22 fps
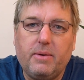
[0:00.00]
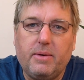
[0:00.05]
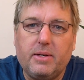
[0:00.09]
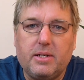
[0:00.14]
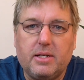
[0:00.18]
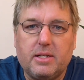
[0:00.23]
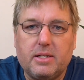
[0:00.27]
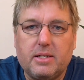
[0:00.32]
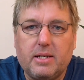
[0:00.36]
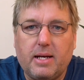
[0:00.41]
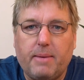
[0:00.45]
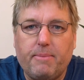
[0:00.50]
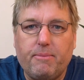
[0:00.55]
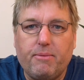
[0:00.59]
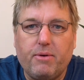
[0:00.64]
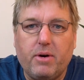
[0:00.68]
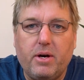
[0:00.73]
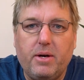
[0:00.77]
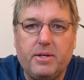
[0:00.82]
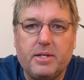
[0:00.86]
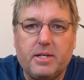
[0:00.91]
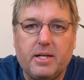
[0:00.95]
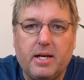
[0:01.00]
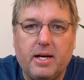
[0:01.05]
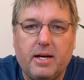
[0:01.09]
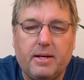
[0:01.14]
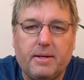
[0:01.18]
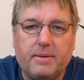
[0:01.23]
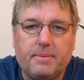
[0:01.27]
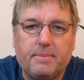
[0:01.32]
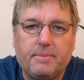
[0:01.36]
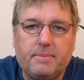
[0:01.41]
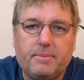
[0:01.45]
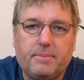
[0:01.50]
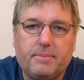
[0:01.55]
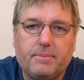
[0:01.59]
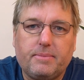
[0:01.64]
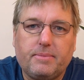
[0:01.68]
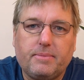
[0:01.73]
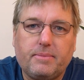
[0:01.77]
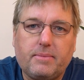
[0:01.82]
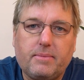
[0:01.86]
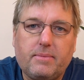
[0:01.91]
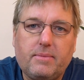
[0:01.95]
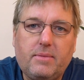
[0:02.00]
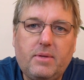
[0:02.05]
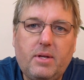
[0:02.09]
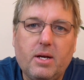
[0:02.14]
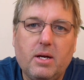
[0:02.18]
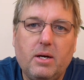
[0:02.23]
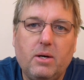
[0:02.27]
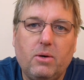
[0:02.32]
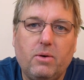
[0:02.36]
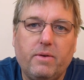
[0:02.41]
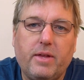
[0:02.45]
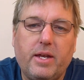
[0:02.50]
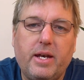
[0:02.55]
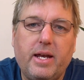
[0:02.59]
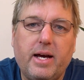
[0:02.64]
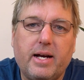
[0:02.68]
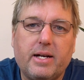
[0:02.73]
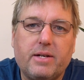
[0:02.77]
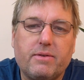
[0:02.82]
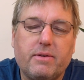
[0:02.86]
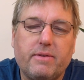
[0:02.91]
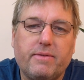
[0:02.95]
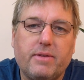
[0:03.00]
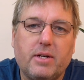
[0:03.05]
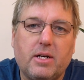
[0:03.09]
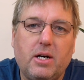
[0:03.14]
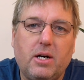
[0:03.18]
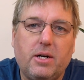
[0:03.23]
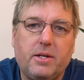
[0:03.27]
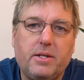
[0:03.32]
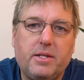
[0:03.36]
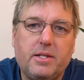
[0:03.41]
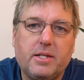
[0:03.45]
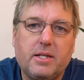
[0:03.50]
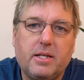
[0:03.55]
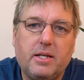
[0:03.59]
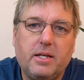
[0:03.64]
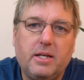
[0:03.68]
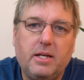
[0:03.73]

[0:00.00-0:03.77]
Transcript: which is ambrosia, or the nectar of the gods.